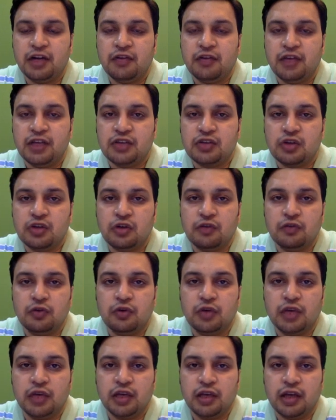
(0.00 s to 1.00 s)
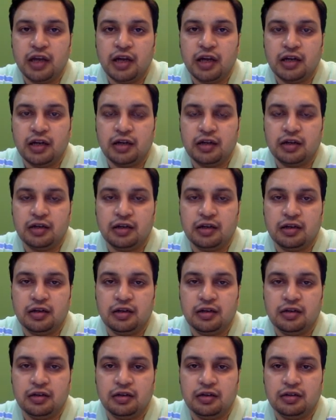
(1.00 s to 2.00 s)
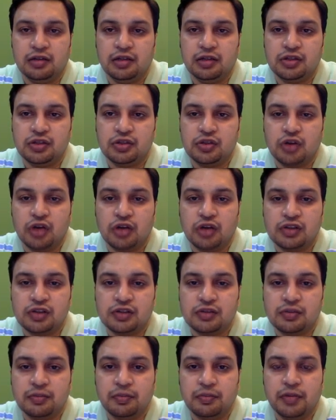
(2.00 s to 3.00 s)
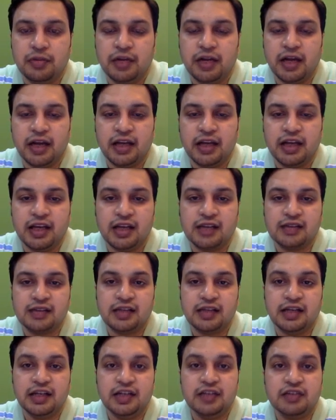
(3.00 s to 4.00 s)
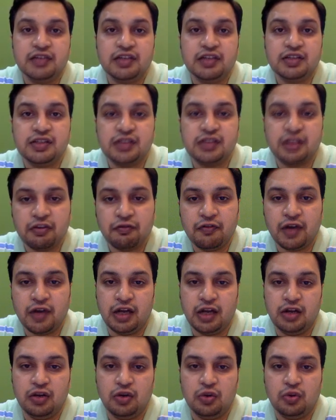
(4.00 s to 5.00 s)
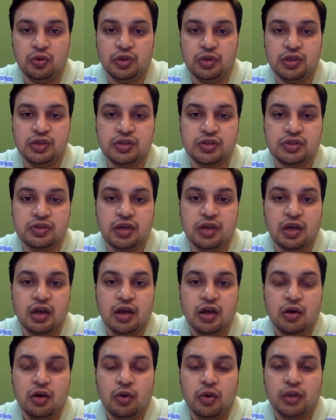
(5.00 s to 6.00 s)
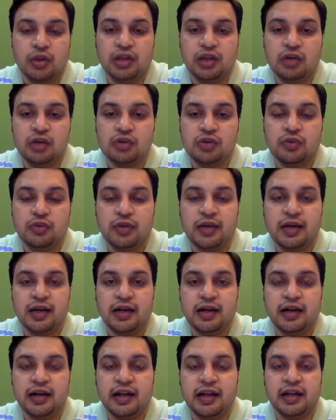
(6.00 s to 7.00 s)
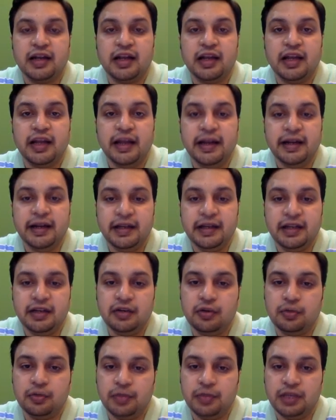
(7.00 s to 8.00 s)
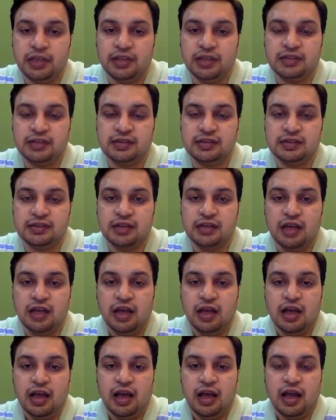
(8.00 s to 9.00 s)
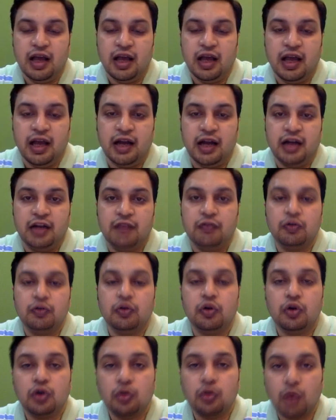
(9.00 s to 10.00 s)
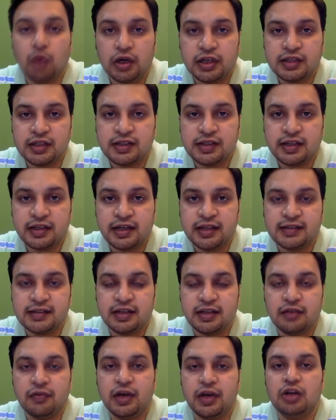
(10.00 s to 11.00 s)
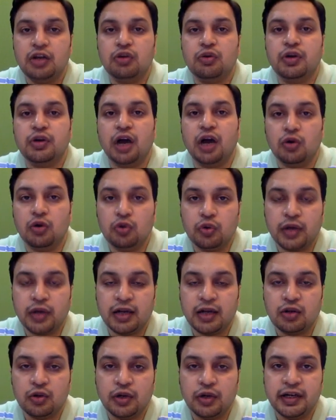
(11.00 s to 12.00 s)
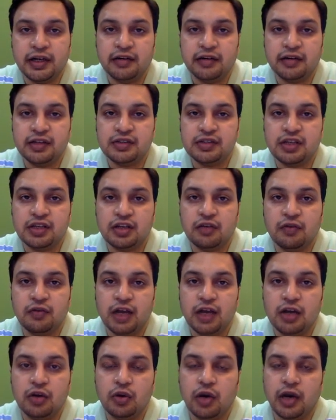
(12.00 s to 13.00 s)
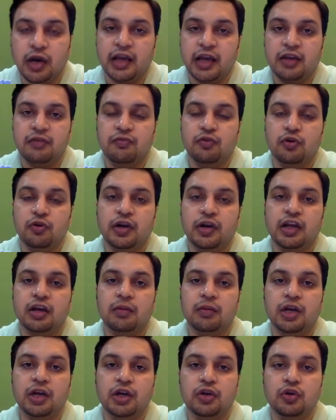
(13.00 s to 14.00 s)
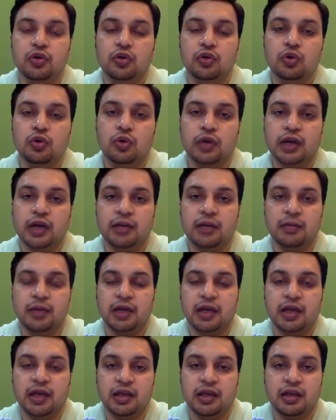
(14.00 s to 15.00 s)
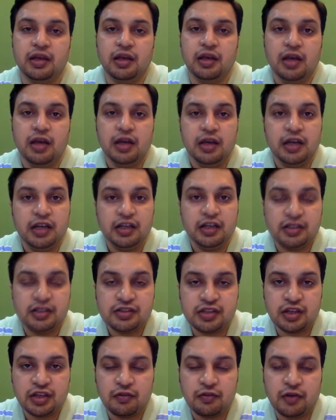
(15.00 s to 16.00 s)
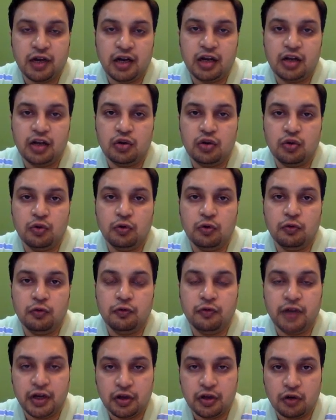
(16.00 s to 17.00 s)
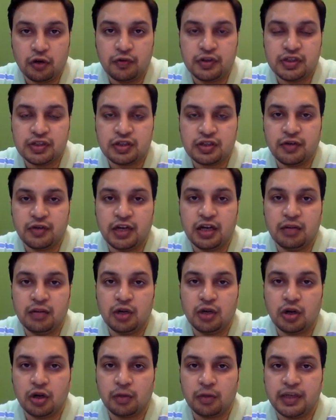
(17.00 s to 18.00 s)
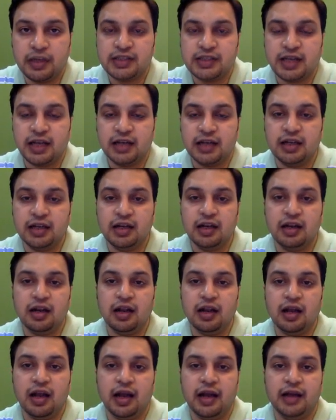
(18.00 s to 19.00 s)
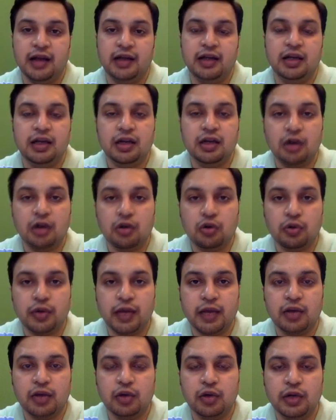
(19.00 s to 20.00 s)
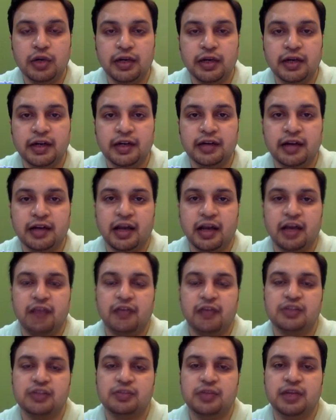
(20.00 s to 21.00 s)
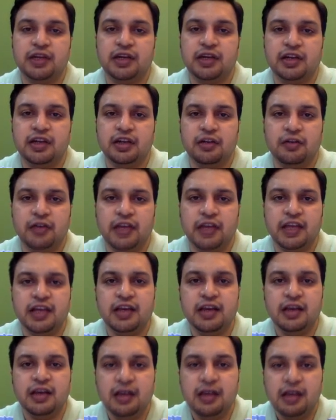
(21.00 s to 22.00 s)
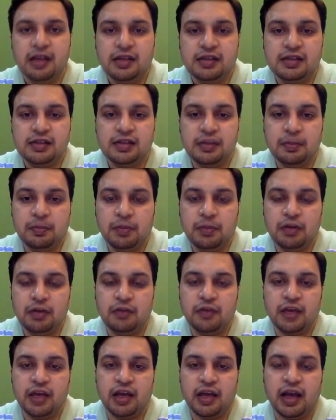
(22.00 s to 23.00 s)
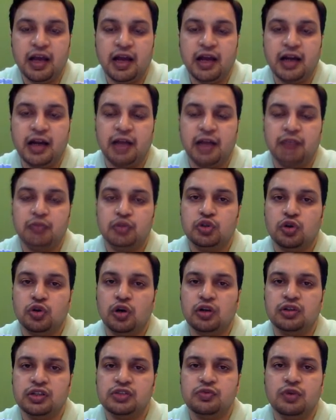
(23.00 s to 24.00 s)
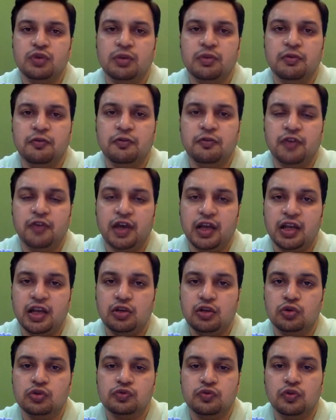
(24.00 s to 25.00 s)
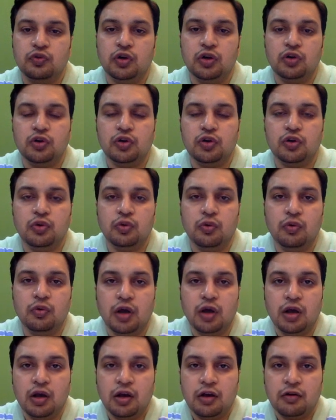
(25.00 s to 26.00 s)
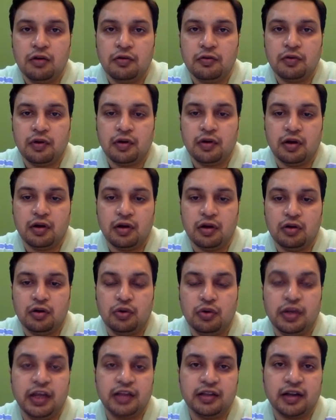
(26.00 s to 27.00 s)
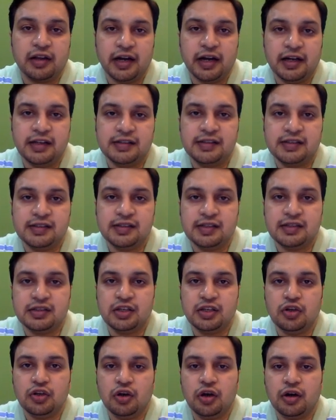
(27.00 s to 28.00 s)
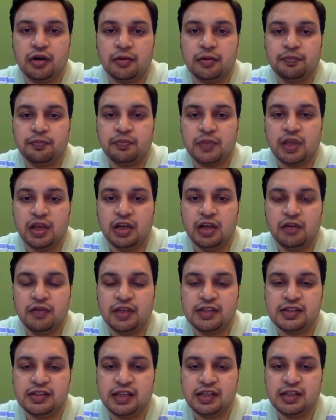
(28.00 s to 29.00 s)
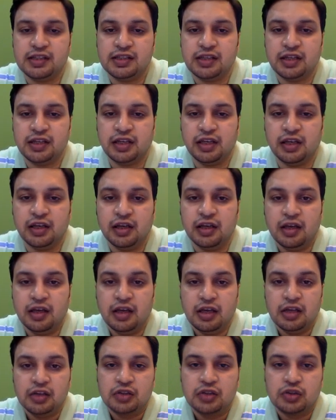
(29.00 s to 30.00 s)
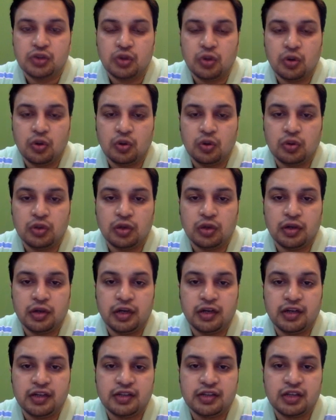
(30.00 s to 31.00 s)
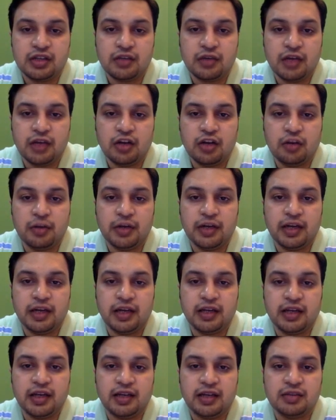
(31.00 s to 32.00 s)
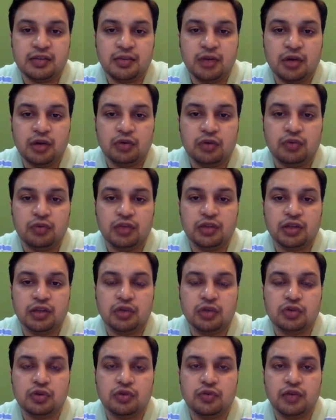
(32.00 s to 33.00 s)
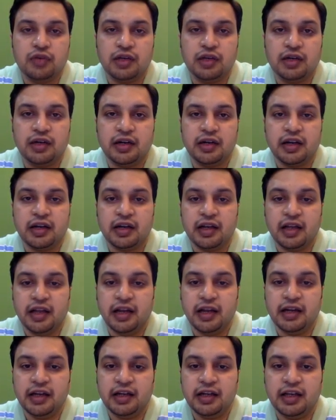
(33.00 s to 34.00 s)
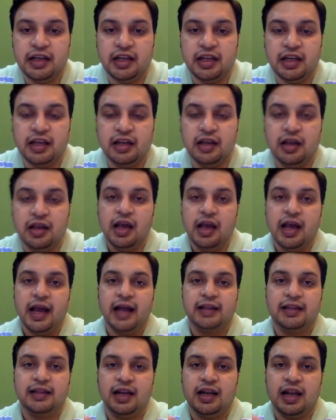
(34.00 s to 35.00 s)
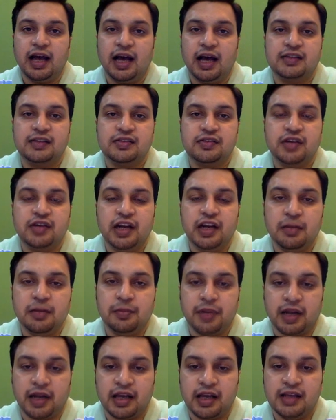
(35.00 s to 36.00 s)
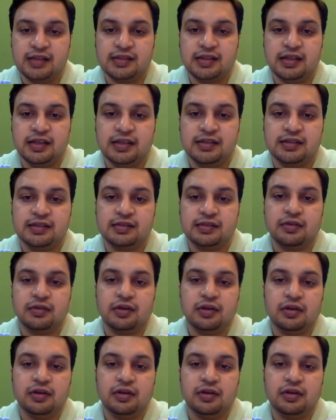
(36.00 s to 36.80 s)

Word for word: ways of looking at uh, the stocks. Britannia's intrinsic value is 1118 rupees. And if you don't know what is intrinsic value and how to calculate intrinsic value, I would recommend you to look at my intrinsic value video, which is available on my channel and learn how to calculate it. I have explained it in a very simple way and I'm sure this will be very useful to you. Uh, to take the right decisions in your investing journey. So the intrinsic value of Britannia is about 1118 and the last trading price is